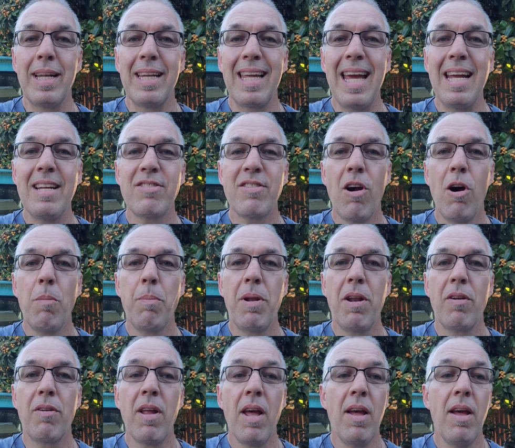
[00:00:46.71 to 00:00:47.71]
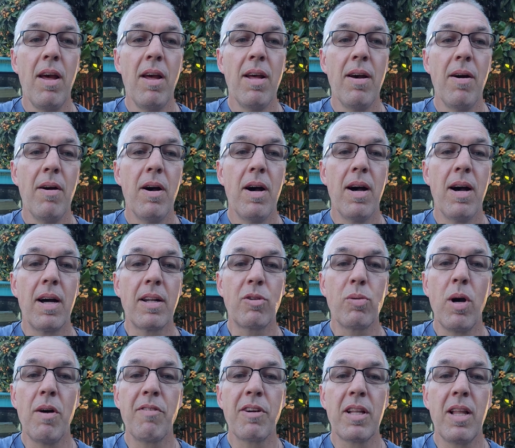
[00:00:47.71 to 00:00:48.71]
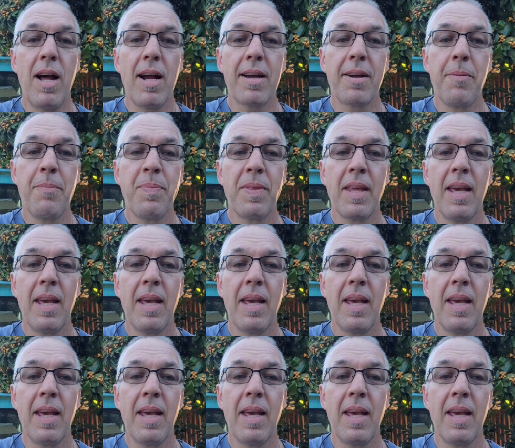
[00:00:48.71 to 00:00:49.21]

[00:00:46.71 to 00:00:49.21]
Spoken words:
Gates open at 12 o'clock.